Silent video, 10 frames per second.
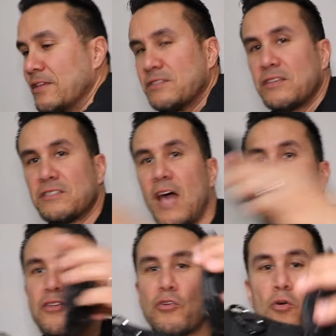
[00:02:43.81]
This is the
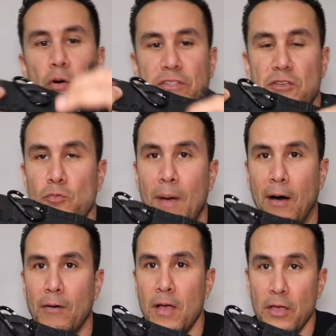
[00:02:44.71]
side you're going to
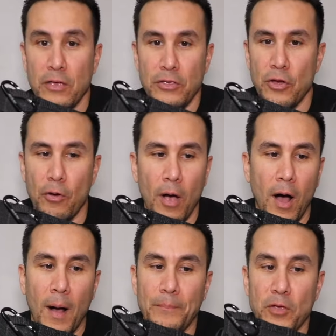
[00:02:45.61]
mount
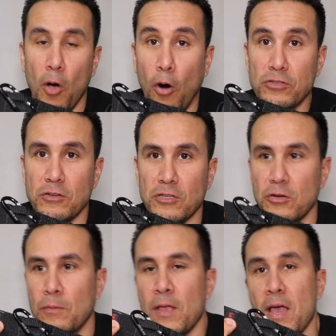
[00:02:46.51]
your holster
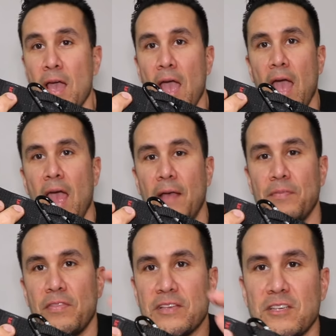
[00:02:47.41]
to,
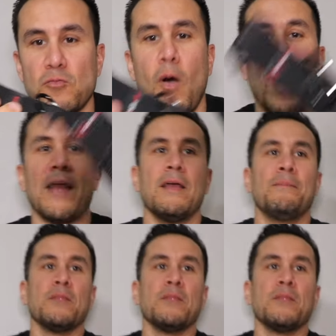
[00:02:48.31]
and this is why.